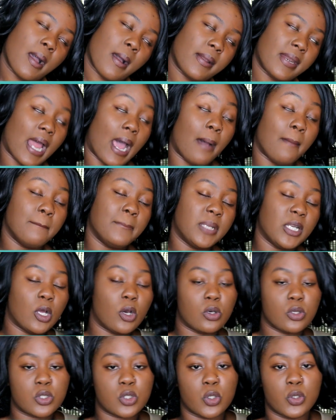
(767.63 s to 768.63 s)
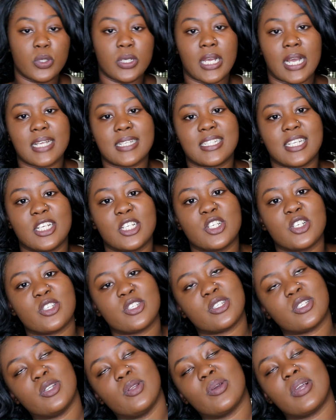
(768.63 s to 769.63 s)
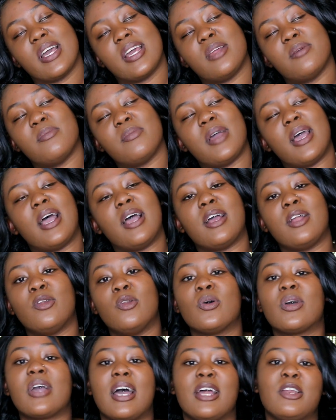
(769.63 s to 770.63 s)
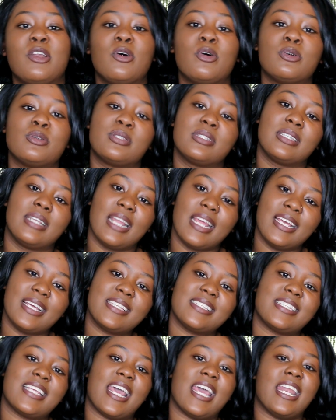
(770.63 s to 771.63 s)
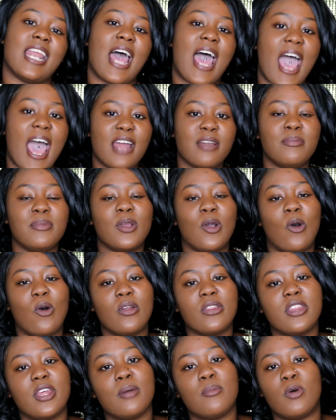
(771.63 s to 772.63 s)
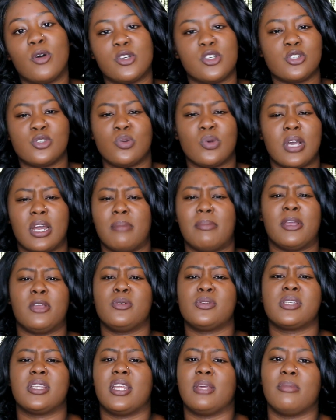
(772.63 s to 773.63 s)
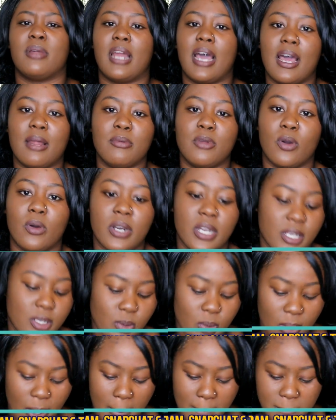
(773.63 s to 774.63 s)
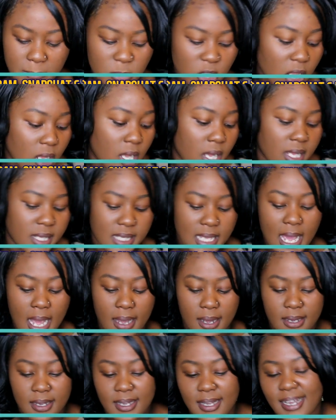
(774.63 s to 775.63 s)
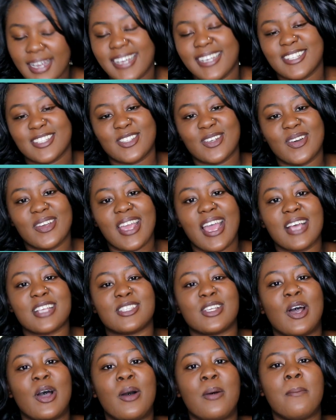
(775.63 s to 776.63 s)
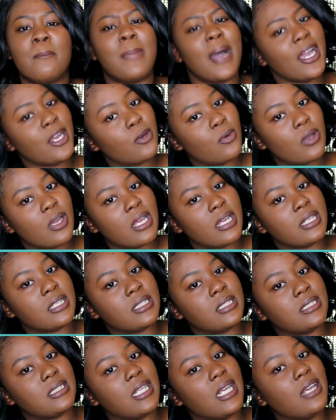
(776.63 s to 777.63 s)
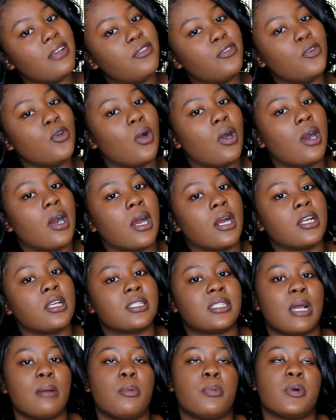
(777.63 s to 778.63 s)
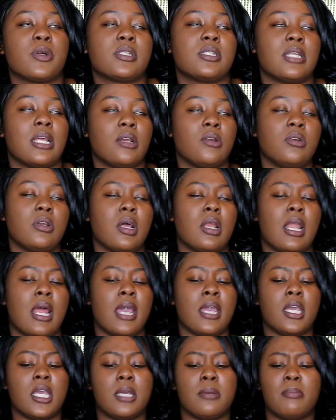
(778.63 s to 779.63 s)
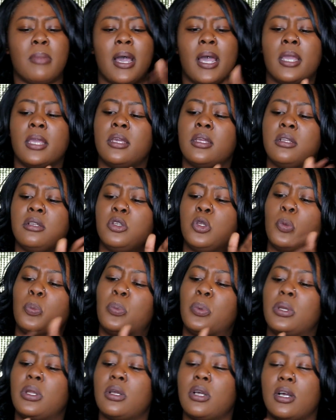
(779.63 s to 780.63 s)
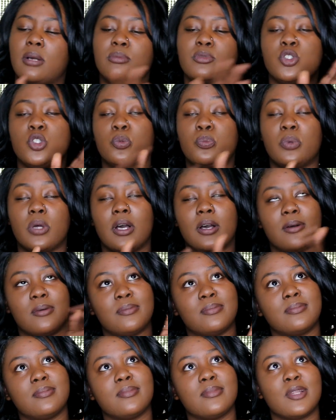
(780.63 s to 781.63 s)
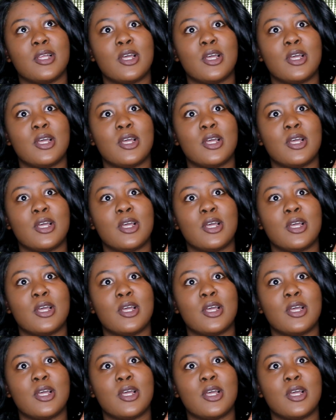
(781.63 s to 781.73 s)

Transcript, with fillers: down below, so you guys can just look at them, look at those links and add me on them, or just look at my username and add me on it. Okay, yeah. So yes, um by the way, if you are the type of person that do not like buying dupe um dupe um